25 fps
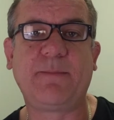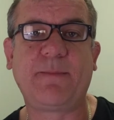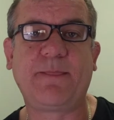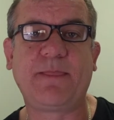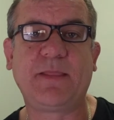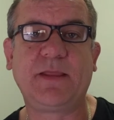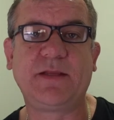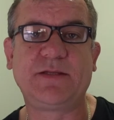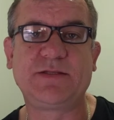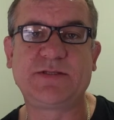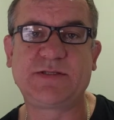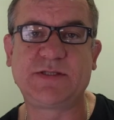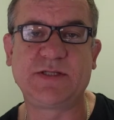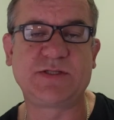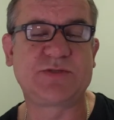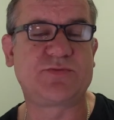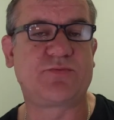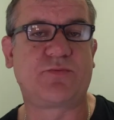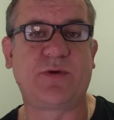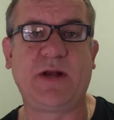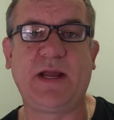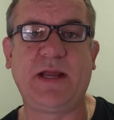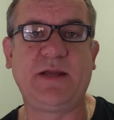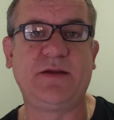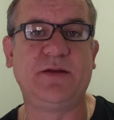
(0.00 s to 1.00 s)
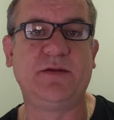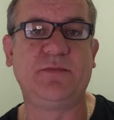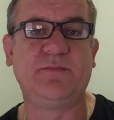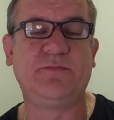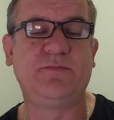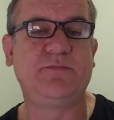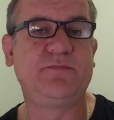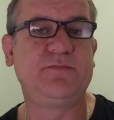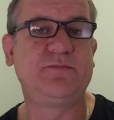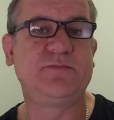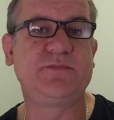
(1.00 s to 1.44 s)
It's just random.